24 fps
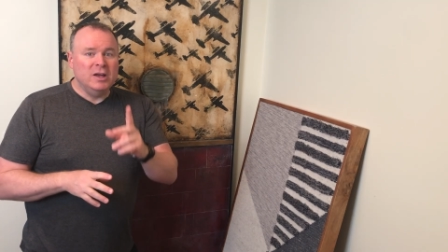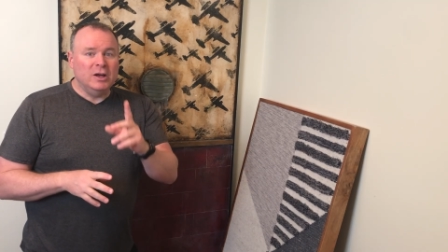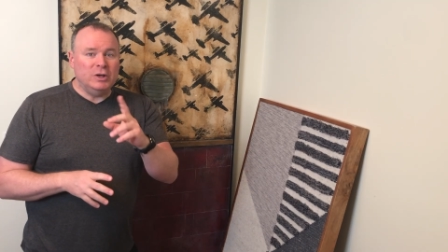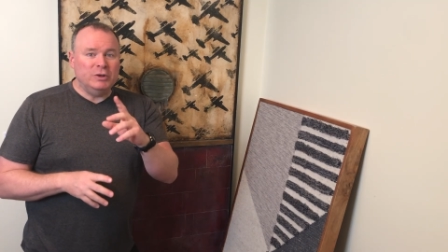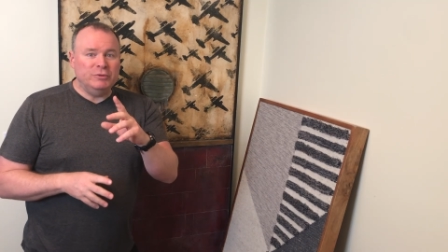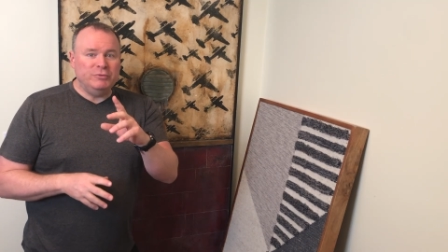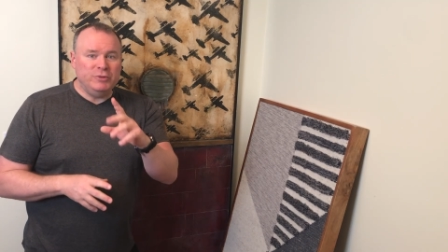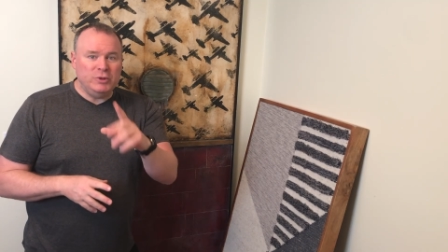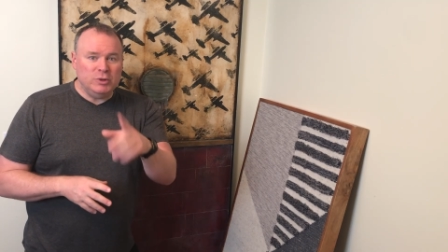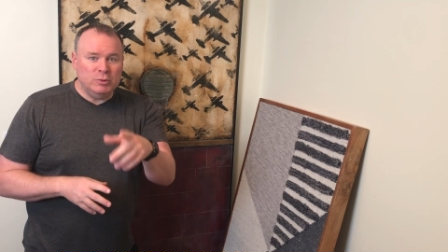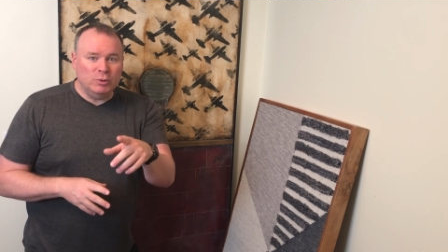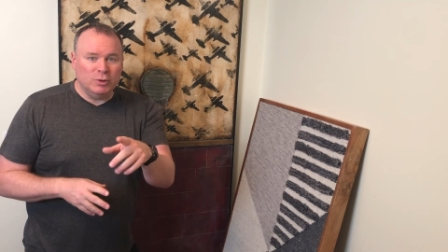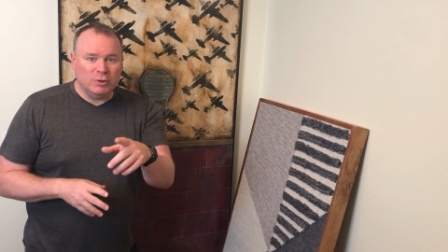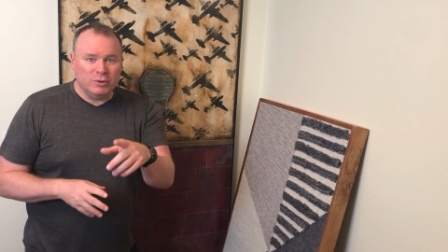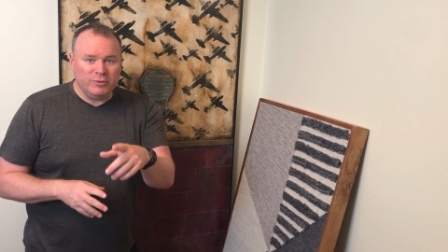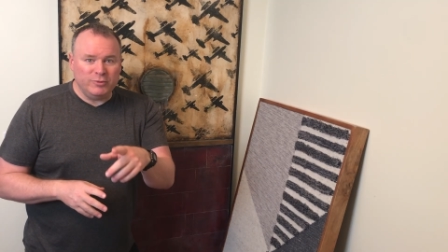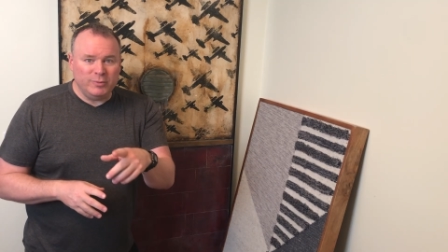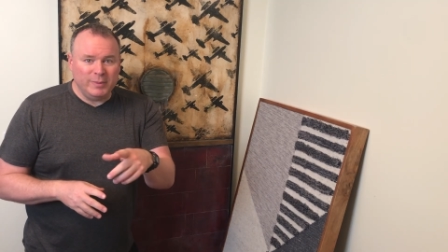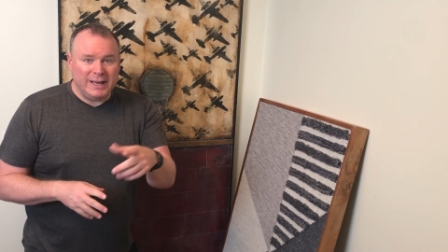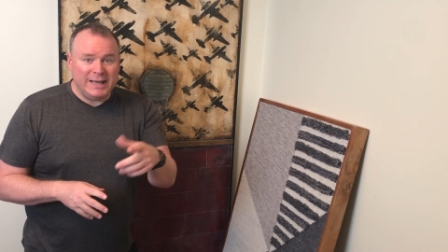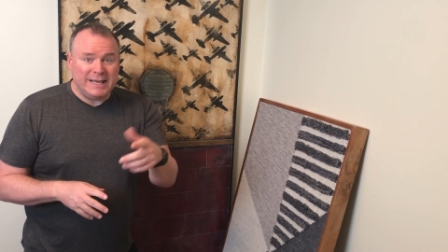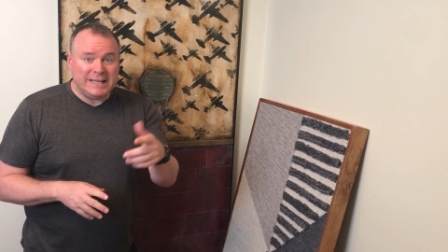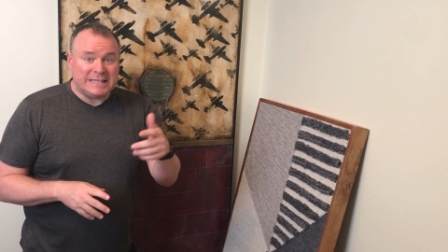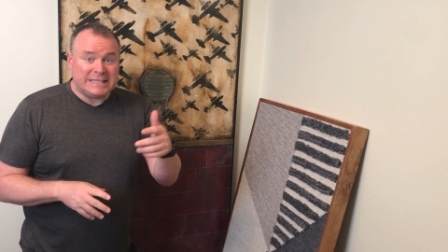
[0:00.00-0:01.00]
A viewer of
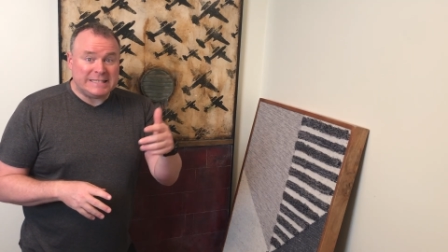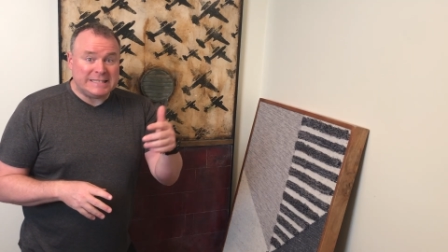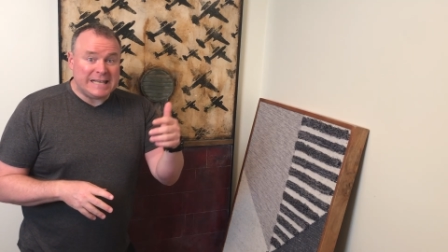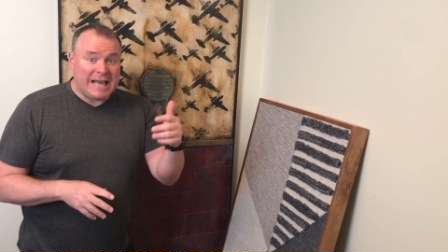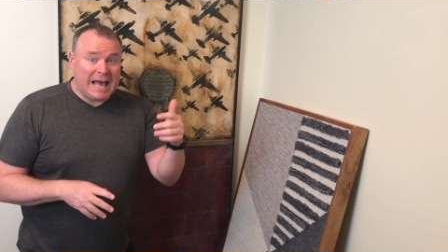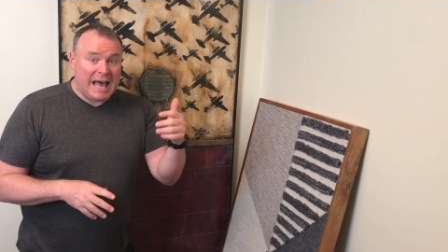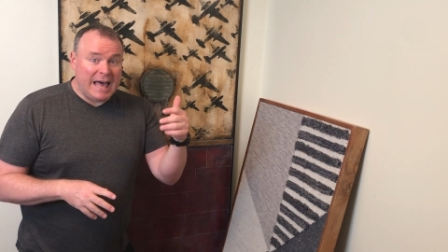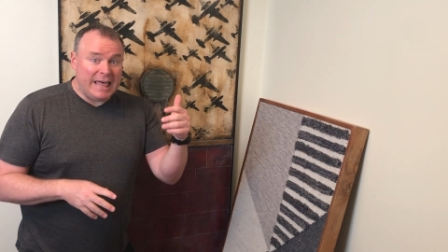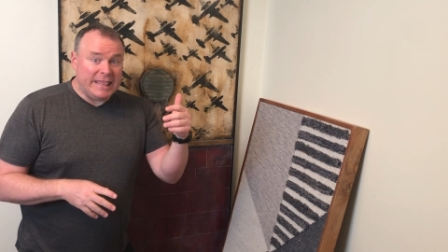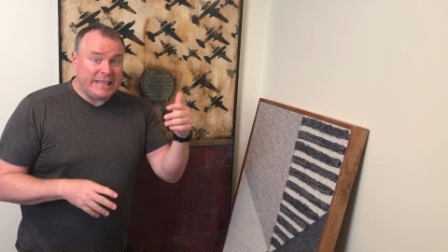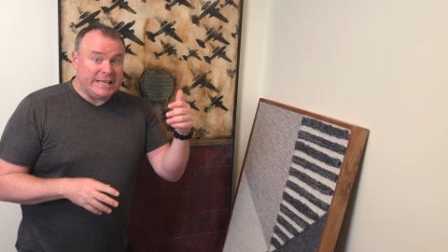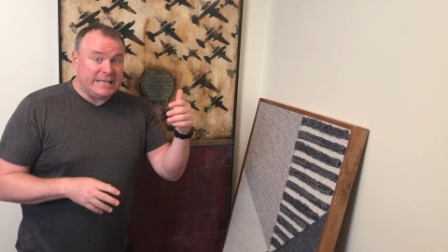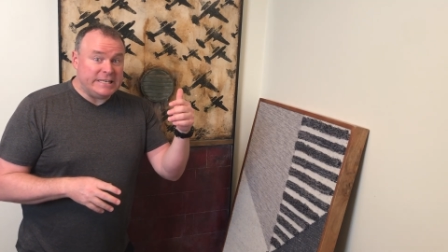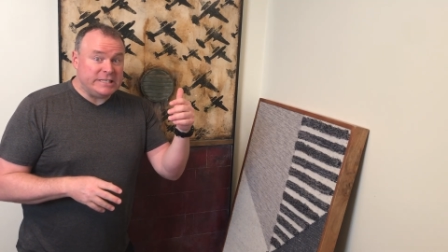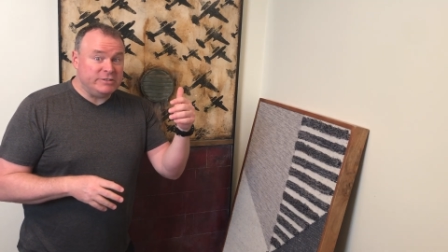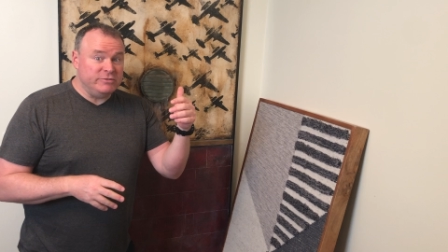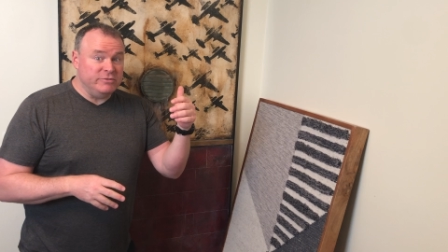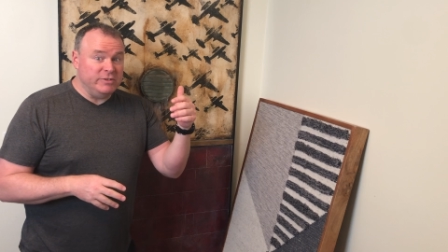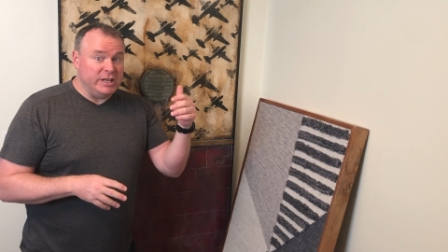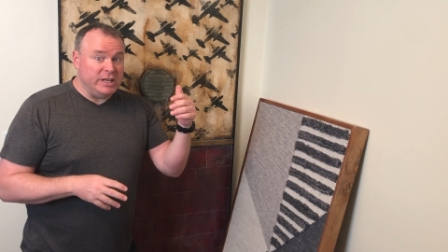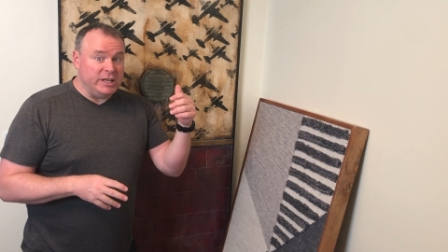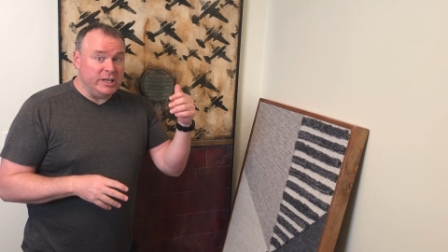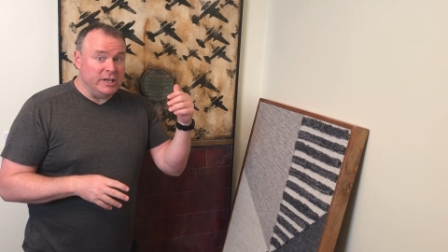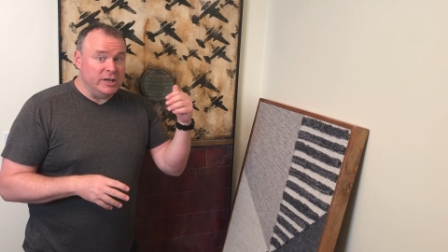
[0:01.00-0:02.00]
mine saw this
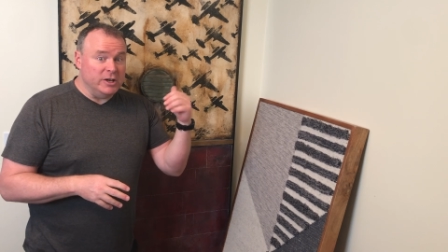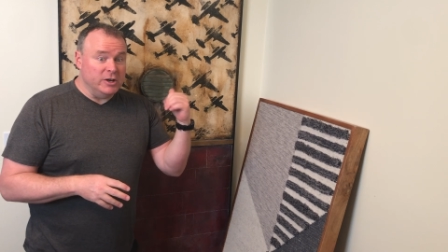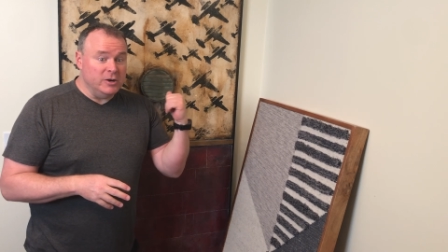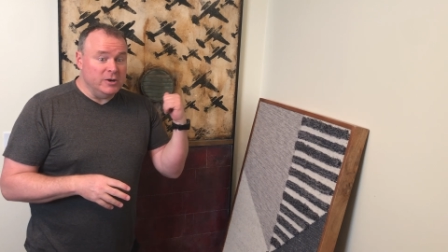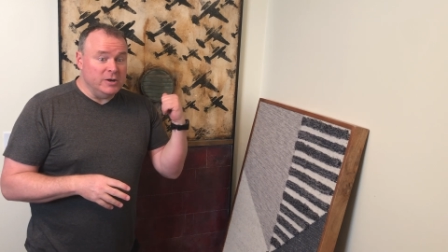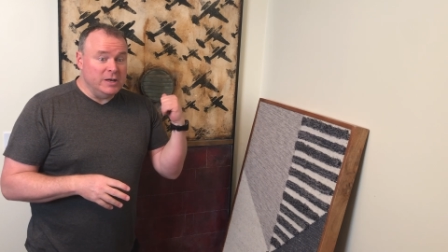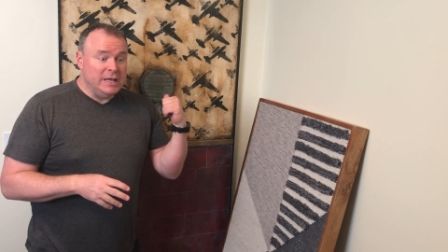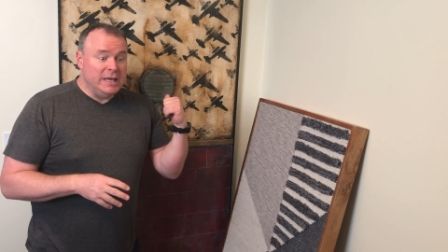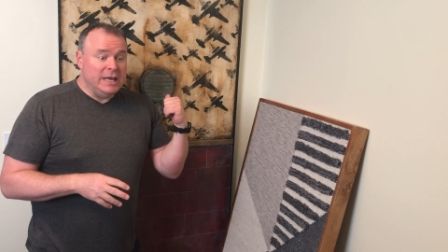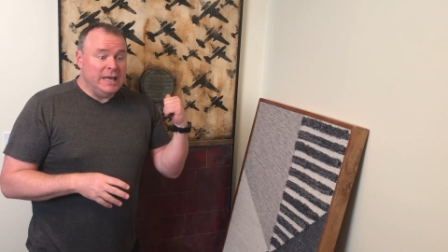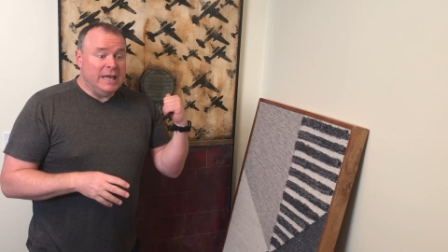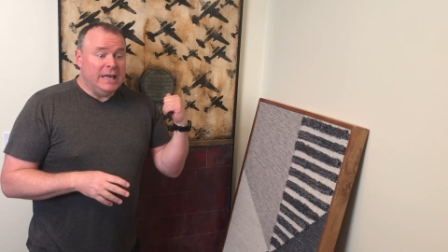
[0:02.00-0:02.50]
video